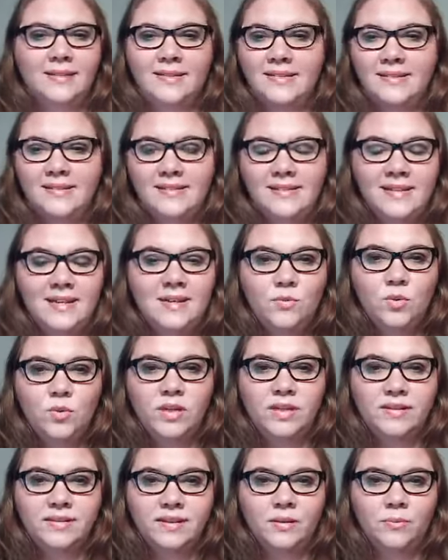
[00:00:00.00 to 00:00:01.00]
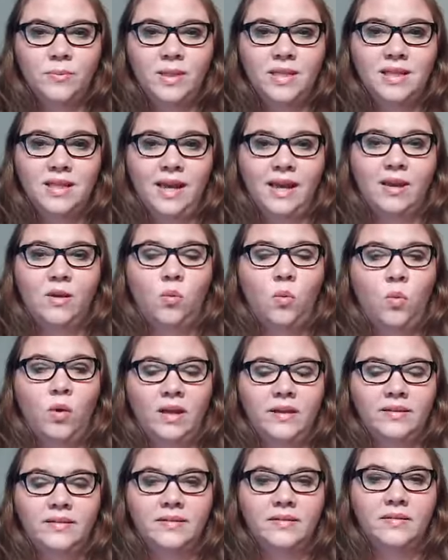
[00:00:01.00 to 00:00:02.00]
and see what it's going to be like
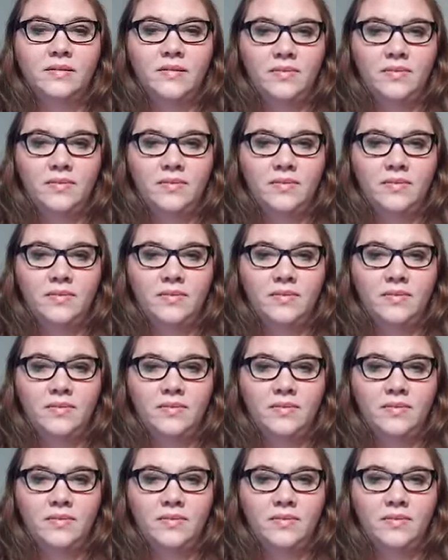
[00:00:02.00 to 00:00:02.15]
once